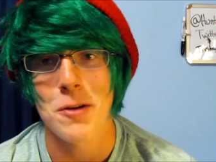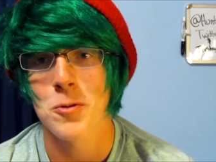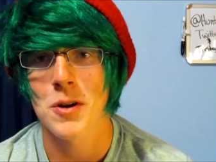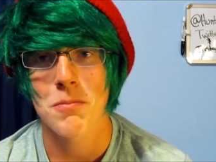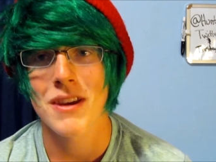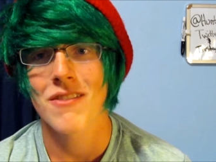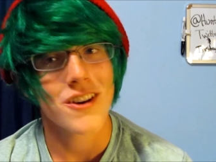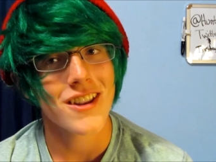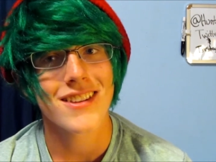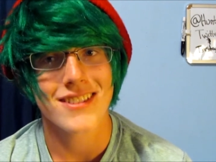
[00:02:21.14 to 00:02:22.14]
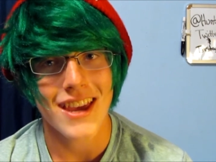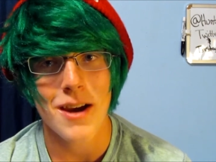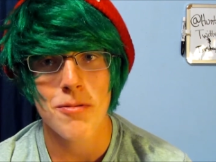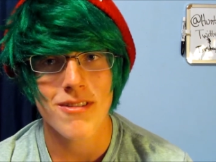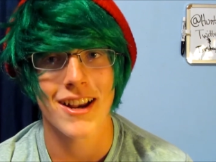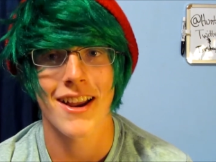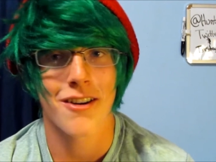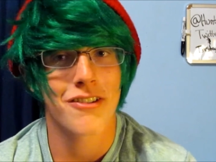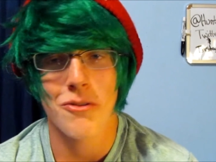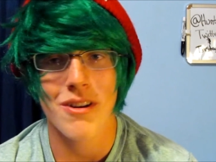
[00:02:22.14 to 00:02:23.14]
wouldn't be in front of this camera right
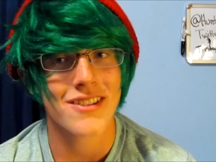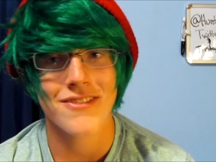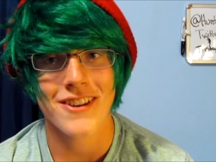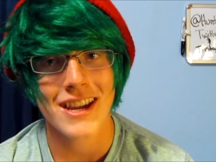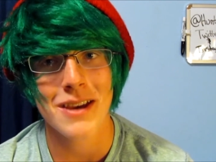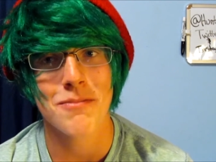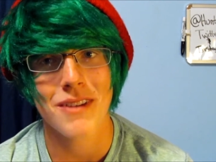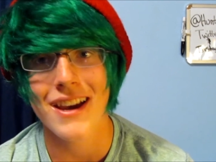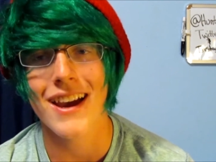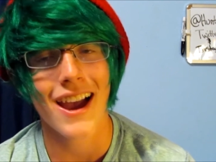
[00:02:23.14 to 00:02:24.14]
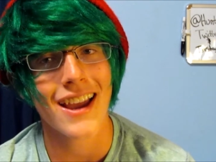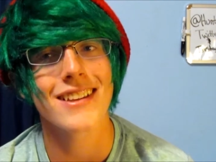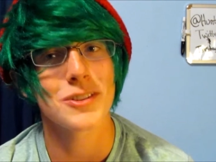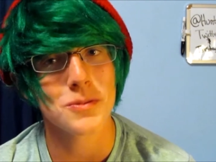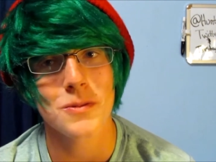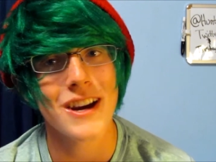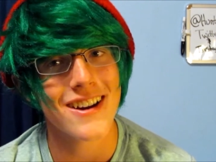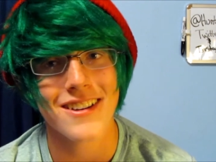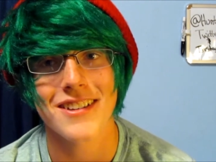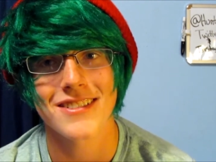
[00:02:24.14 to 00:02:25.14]
now if it wasn't for him, but I
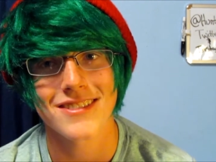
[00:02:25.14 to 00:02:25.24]
swear.